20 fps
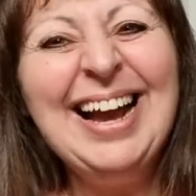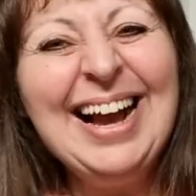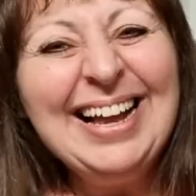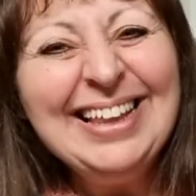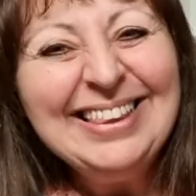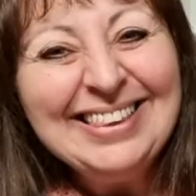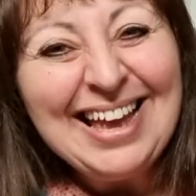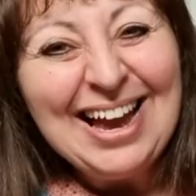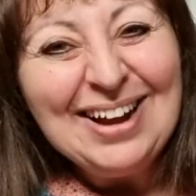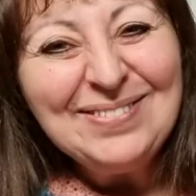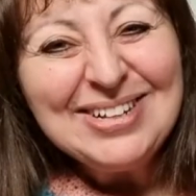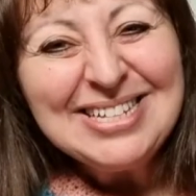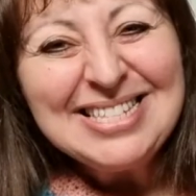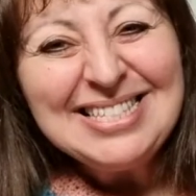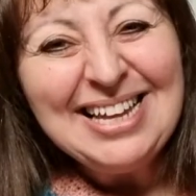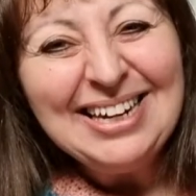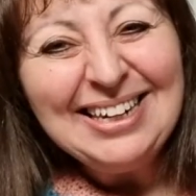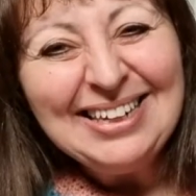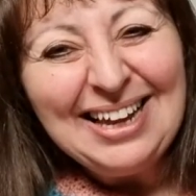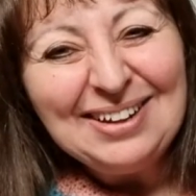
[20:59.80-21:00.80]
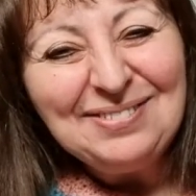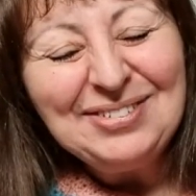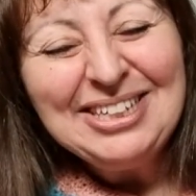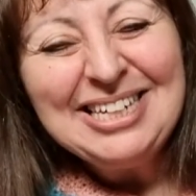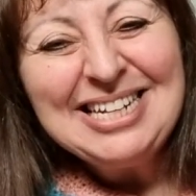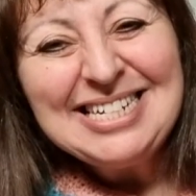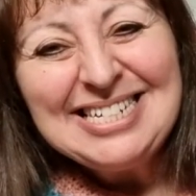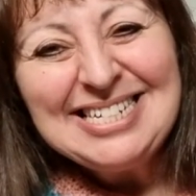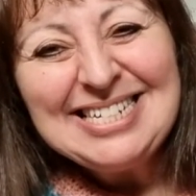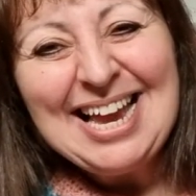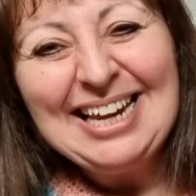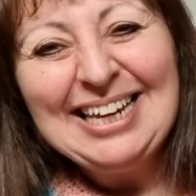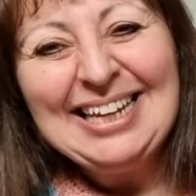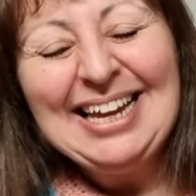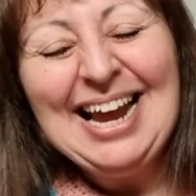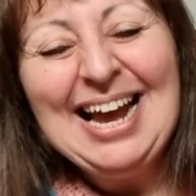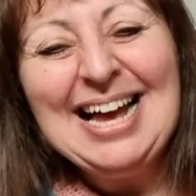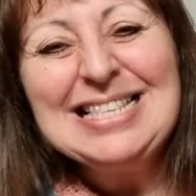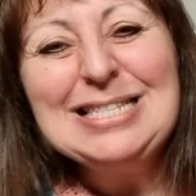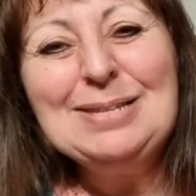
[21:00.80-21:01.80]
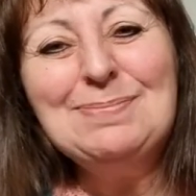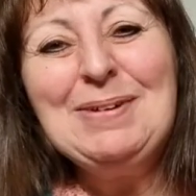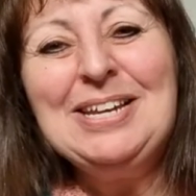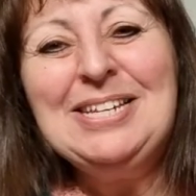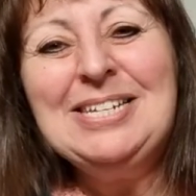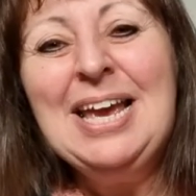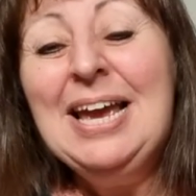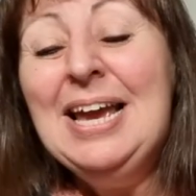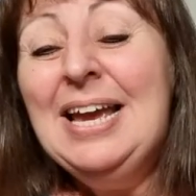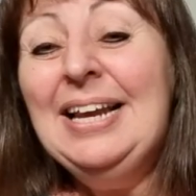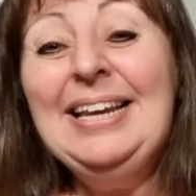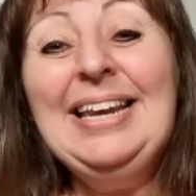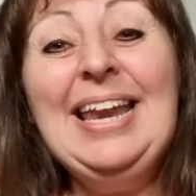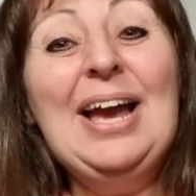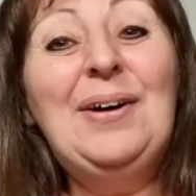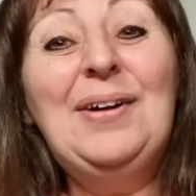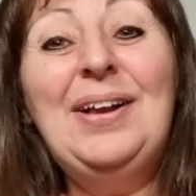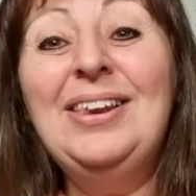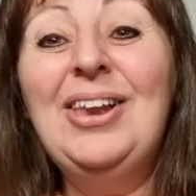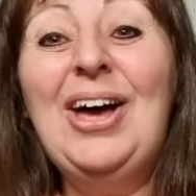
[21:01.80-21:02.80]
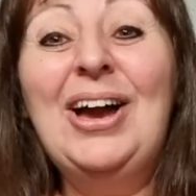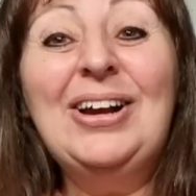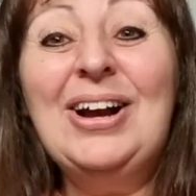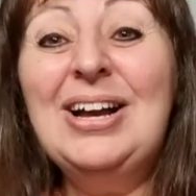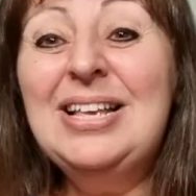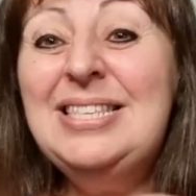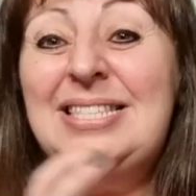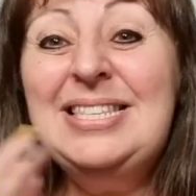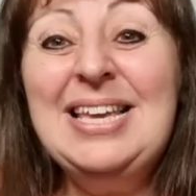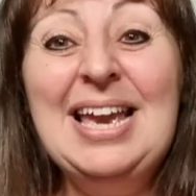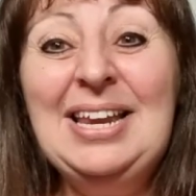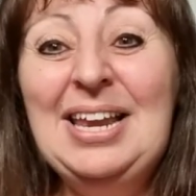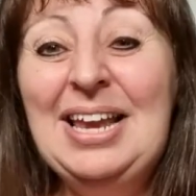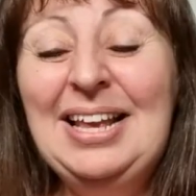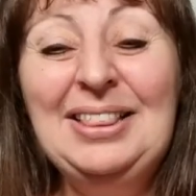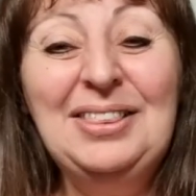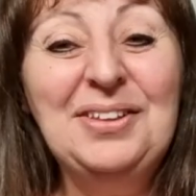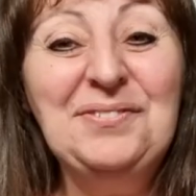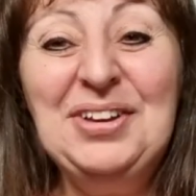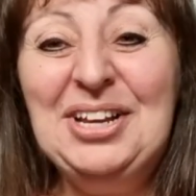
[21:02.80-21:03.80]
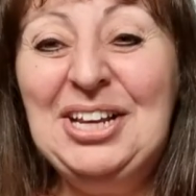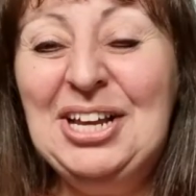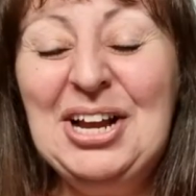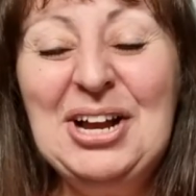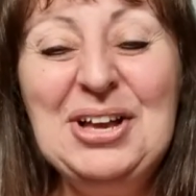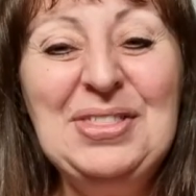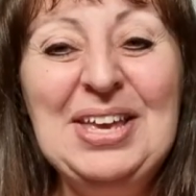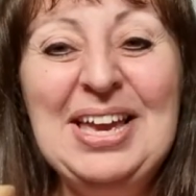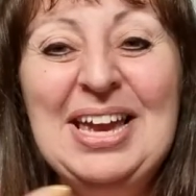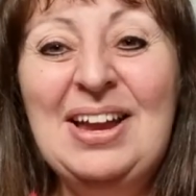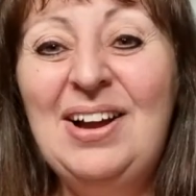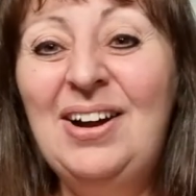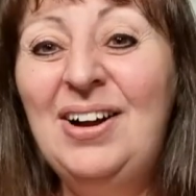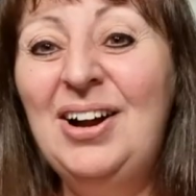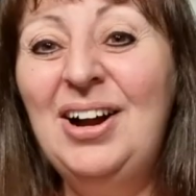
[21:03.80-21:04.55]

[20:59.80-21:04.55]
And that was the lovely Shelley Husband. Now, like I said in the video there,